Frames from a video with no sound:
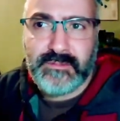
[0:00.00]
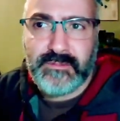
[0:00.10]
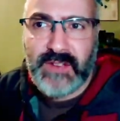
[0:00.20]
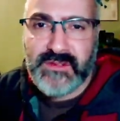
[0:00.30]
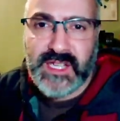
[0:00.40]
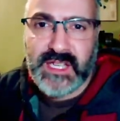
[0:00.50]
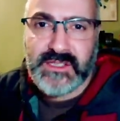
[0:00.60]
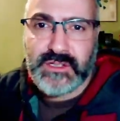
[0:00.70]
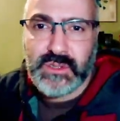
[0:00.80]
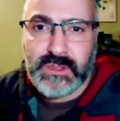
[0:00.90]
five seconds
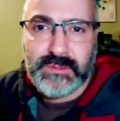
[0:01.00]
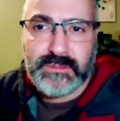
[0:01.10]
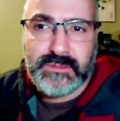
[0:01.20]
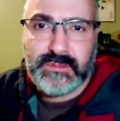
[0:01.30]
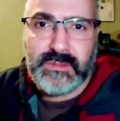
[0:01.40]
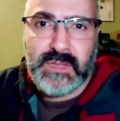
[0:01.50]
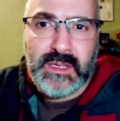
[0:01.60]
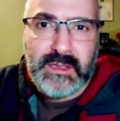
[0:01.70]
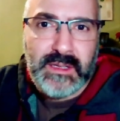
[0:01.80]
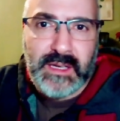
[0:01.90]
in total
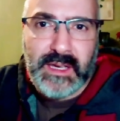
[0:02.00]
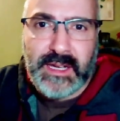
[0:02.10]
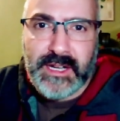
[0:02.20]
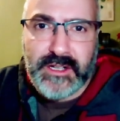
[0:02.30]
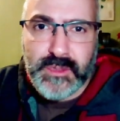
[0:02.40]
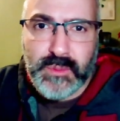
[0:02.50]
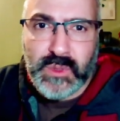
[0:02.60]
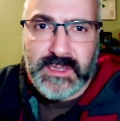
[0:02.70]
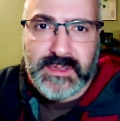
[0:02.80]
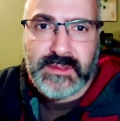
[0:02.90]
I got 100
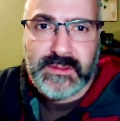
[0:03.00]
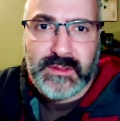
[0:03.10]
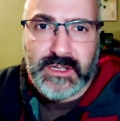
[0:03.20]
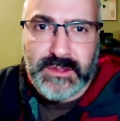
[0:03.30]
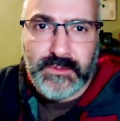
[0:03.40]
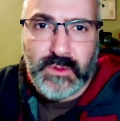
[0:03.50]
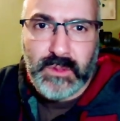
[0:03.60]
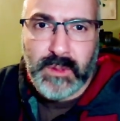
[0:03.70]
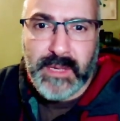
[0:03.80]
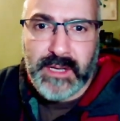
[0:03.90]
points,
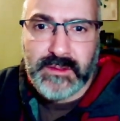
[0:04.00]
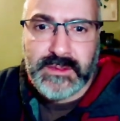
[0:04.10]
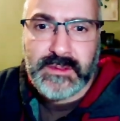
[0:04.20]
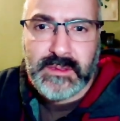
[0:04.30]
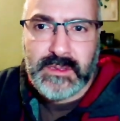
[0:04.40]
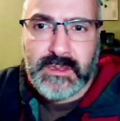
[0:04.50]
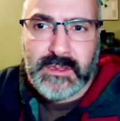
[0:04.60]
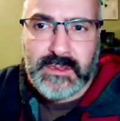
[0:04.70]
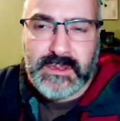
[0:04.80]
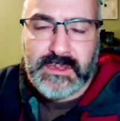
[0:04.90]
141 medals.
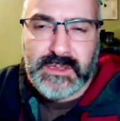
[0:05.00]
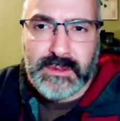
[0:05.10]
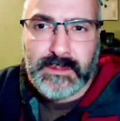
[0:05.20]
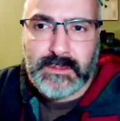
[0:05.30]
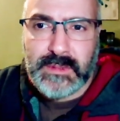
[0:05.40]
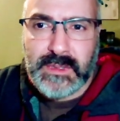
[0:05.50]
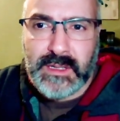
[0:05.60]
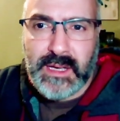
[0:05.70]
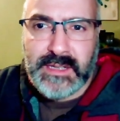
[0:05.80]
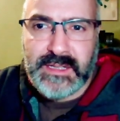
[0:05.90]
So
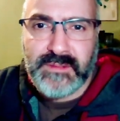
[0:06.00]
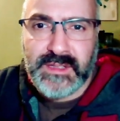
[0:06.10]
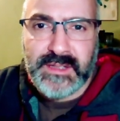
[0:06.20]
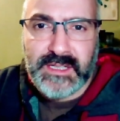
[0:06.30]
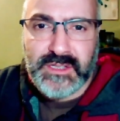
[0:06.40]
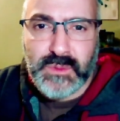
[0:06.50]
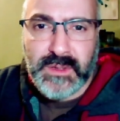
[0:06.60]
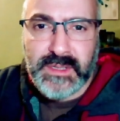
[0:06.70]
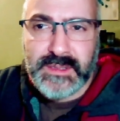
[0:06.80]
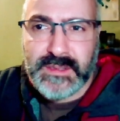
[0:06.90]
I definitely think it's worth it.